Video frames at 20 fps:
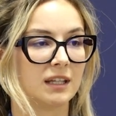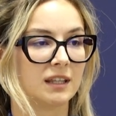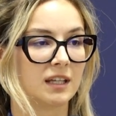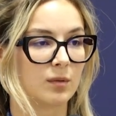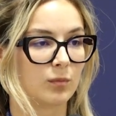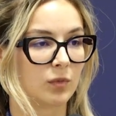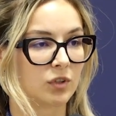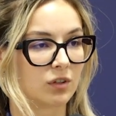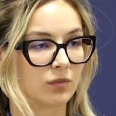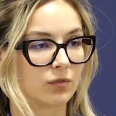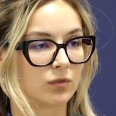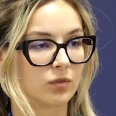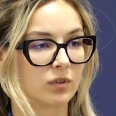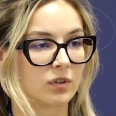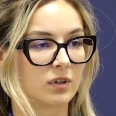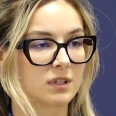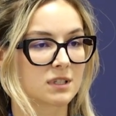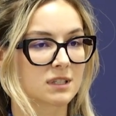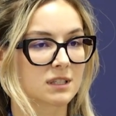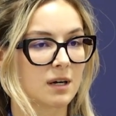and
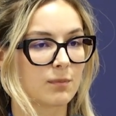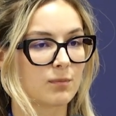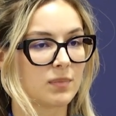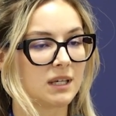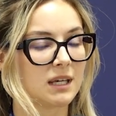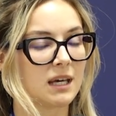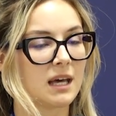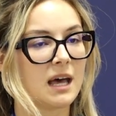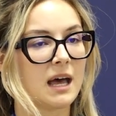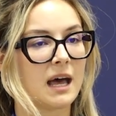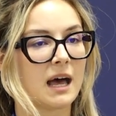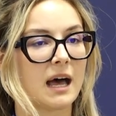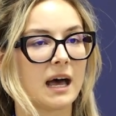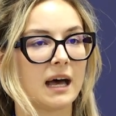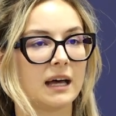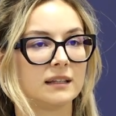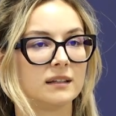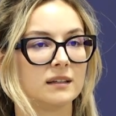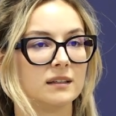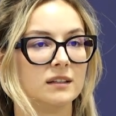dermatofluoroscopy
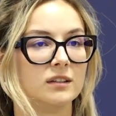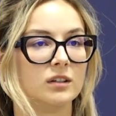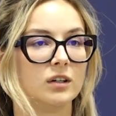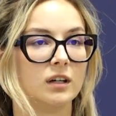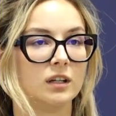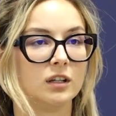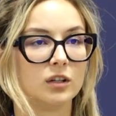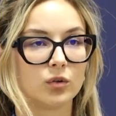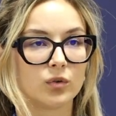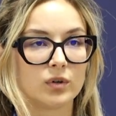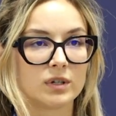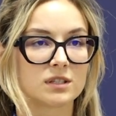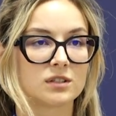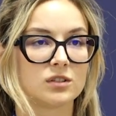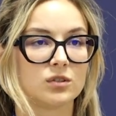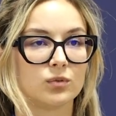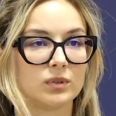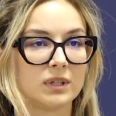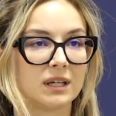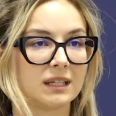had the lowest
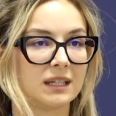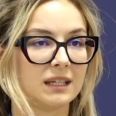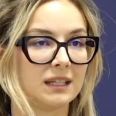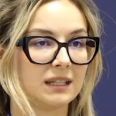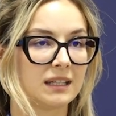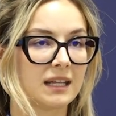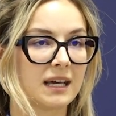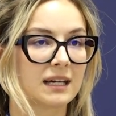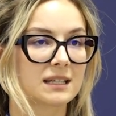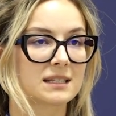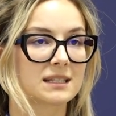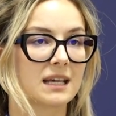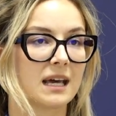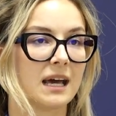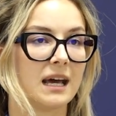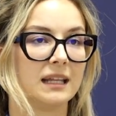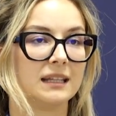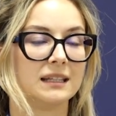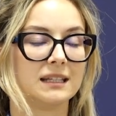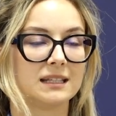Huden index, and